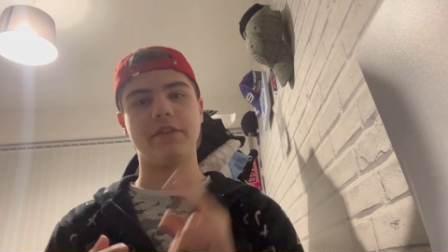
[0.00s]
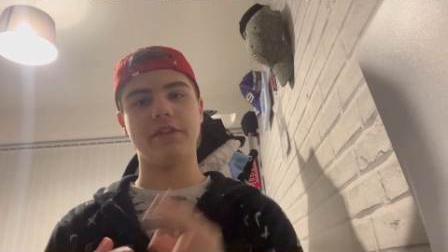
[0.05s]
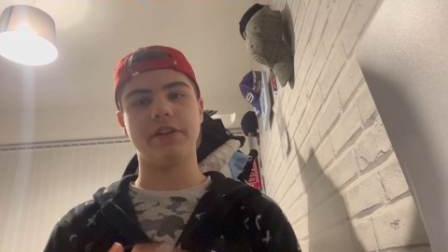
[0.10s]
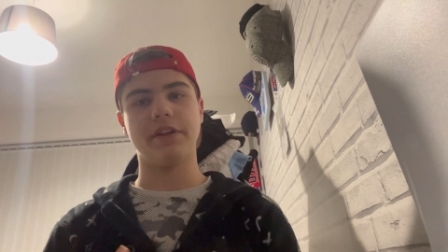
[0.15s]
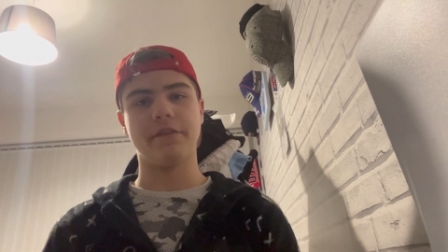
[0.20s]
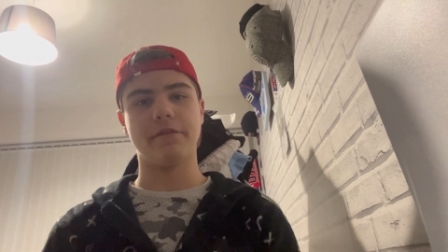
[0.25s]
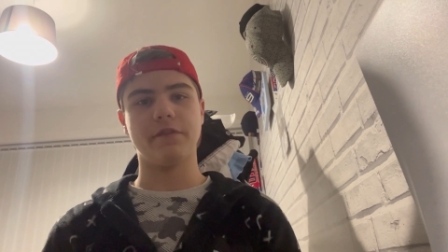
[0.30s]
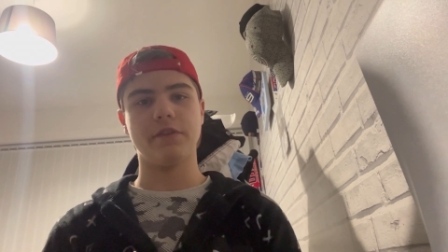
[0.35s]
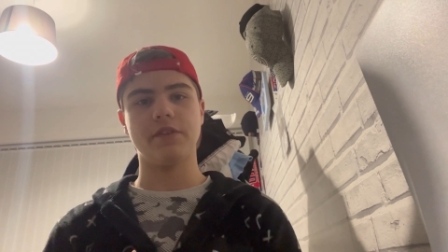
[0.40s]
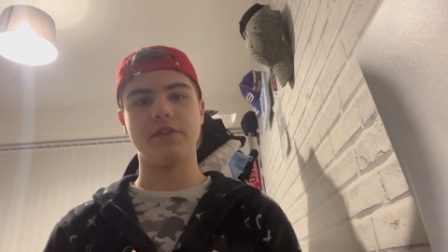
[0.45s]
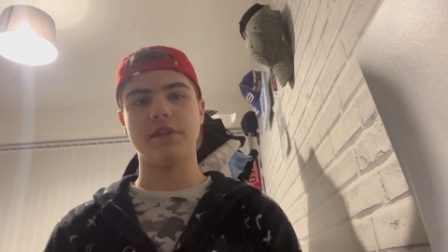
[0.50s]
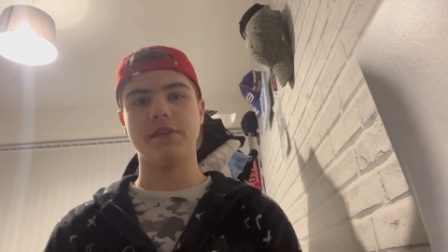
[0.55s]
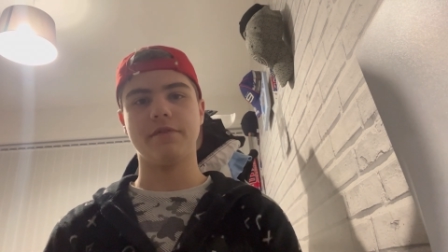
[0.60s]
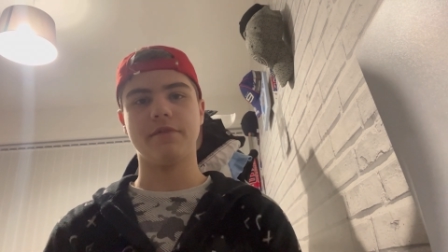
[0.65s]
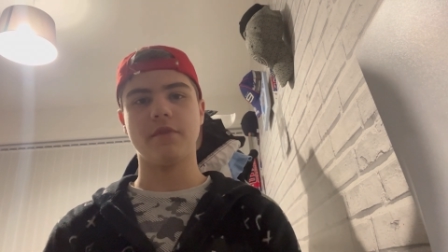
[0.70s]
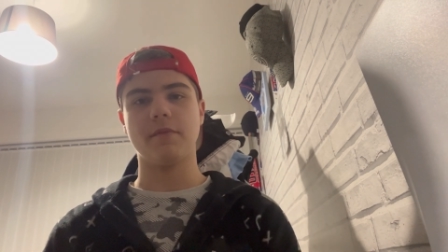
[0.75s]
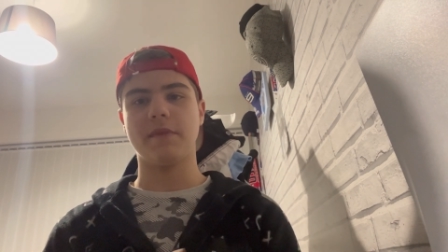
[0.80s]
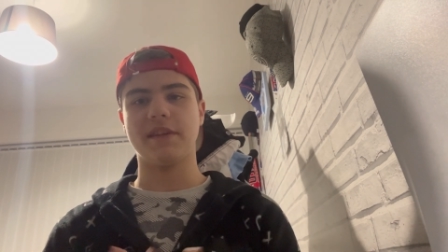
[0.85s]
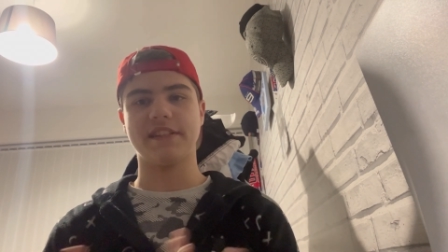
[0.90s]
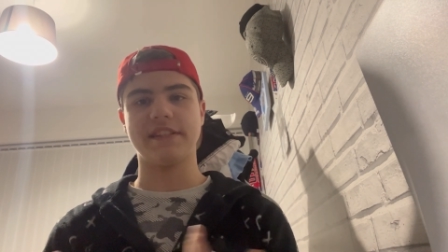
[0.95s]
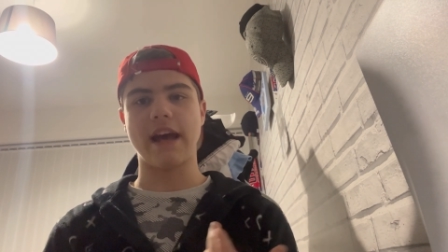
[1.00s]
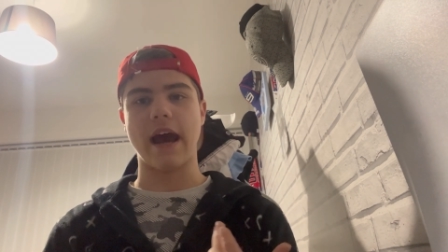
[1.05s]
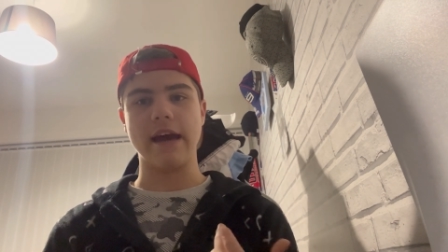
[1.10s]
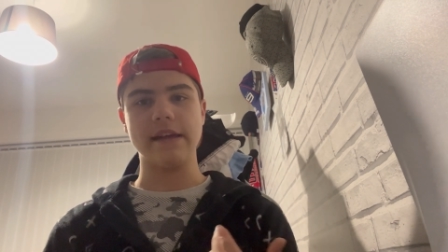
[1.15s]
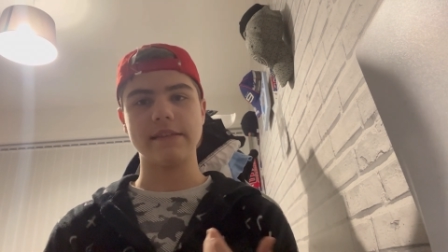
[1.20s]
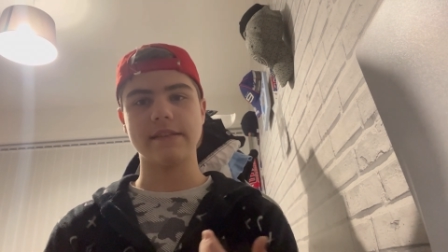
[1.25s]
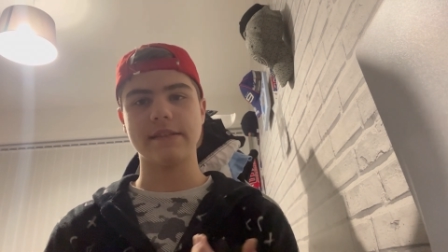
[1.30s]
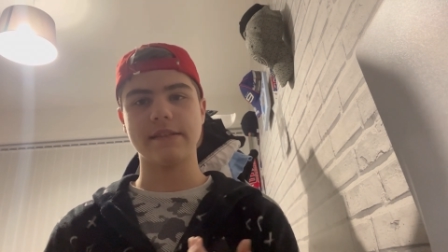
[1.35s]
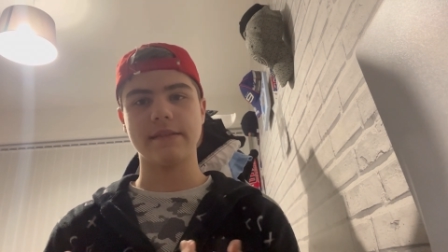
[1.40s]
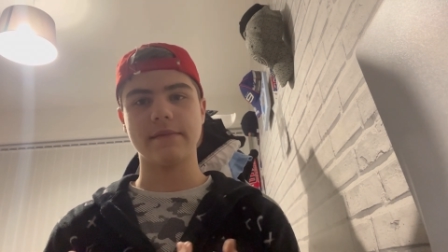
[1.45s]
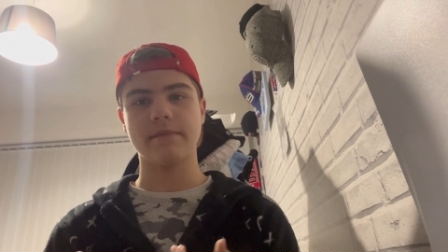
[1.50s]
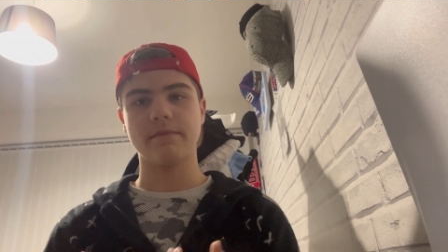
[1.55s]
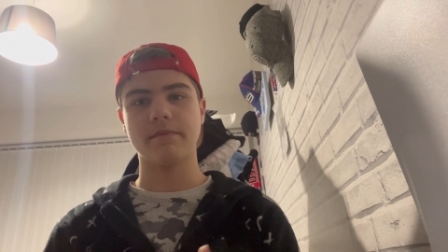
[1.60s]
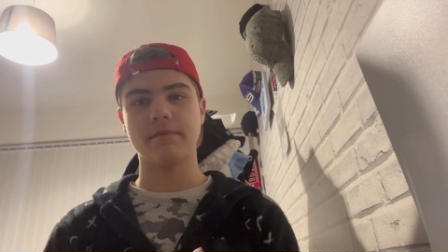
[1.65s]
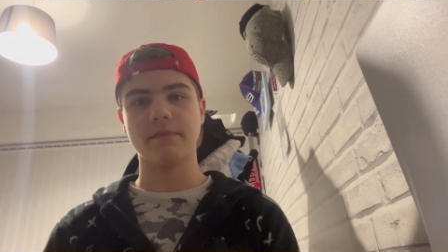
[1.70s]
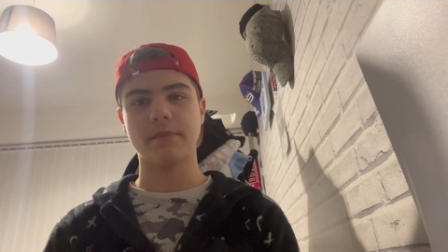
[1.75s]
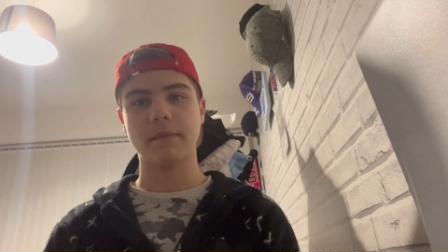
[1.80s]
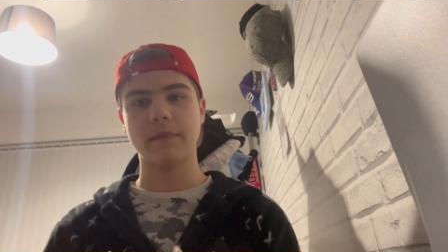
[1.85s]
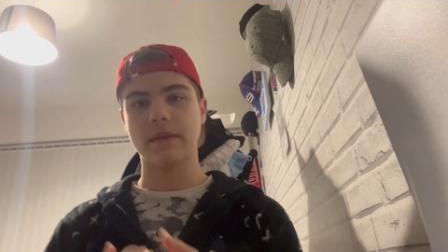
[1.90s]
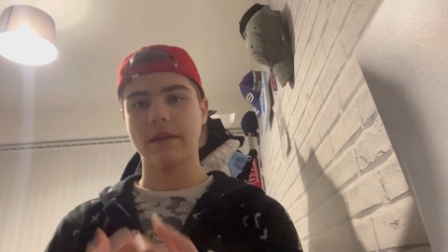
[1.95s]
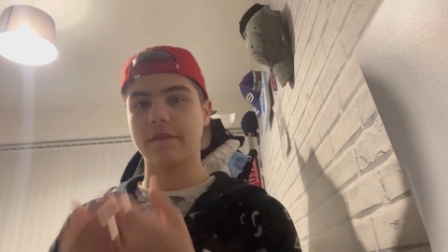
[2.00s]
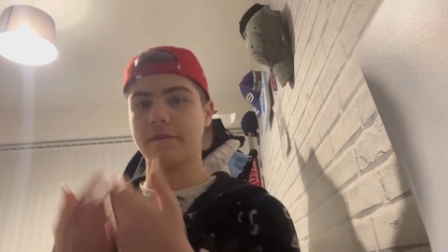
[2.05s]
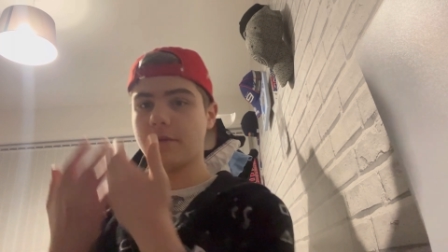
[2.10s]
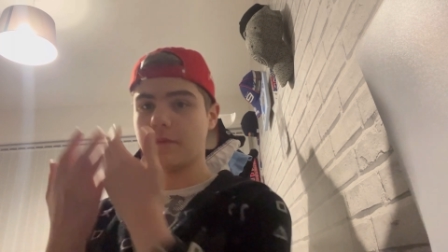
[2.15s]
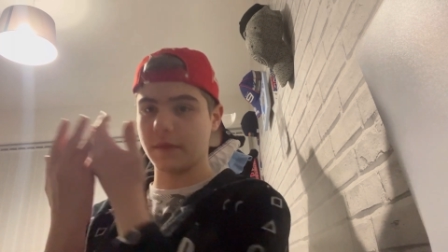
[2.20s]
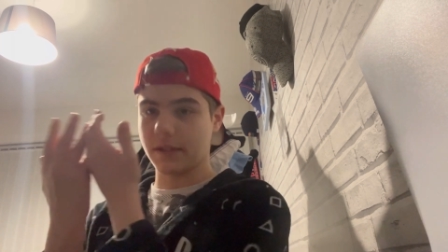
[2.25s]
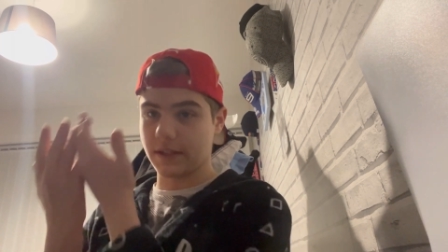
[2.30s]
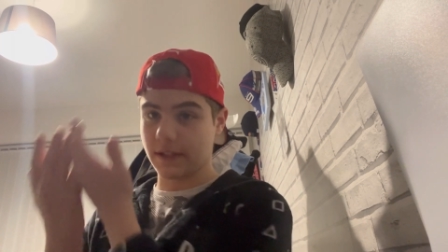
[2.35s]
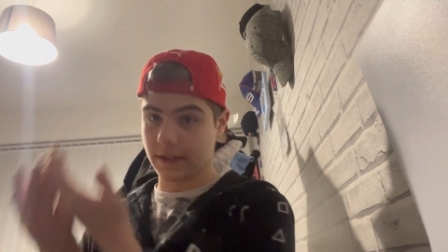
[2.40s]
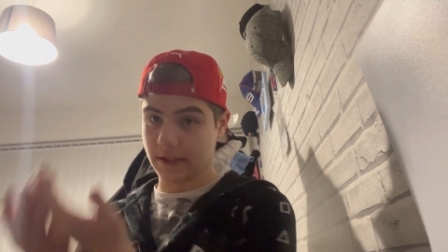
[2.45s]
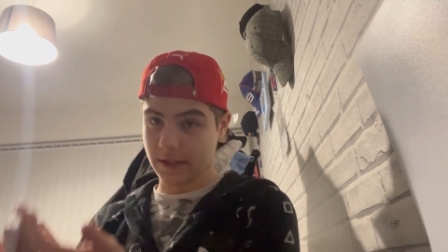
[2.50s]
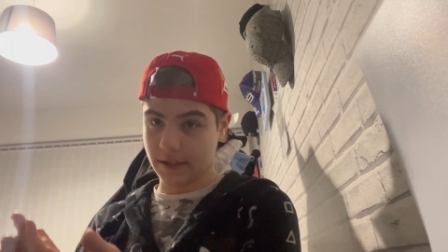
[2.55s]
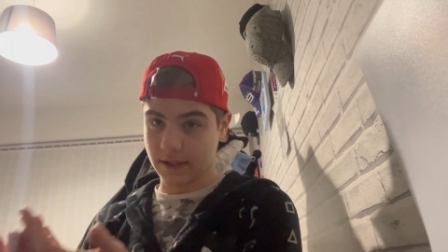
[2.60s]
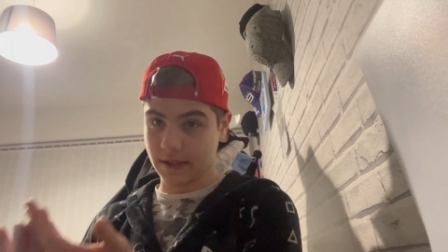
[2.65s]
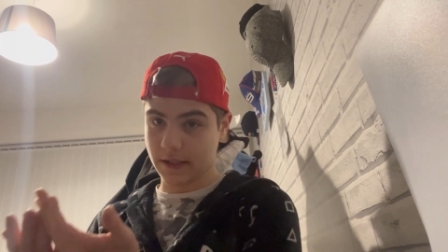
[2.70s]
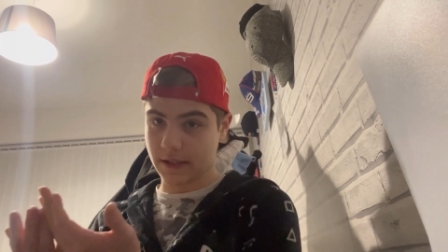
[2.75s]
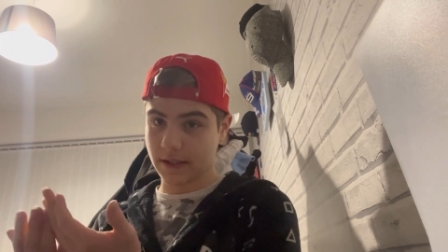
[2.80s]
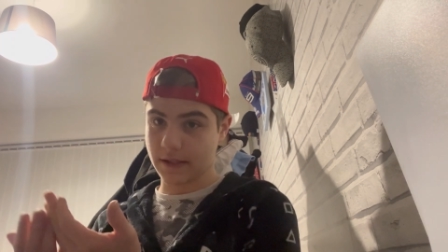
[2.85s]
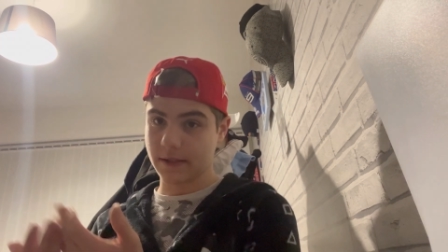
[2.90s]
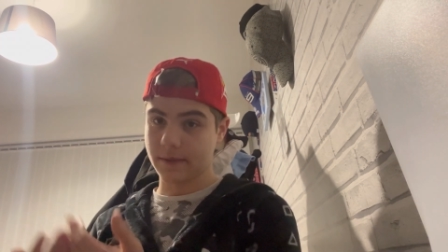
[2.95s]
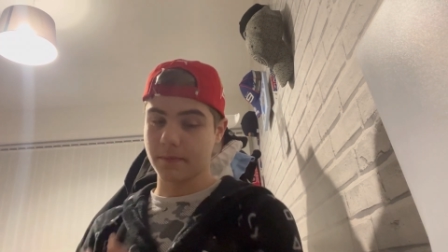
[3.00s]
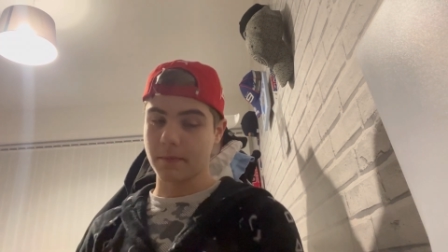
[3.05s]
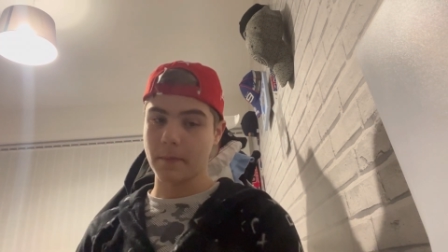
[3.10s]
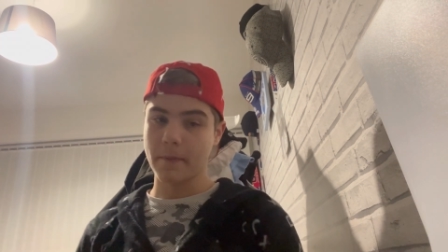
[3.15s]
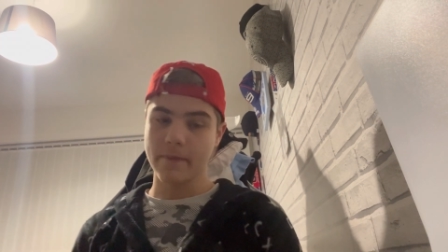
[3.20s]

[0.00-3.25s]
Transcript: the difference is from the stats. From the statistics.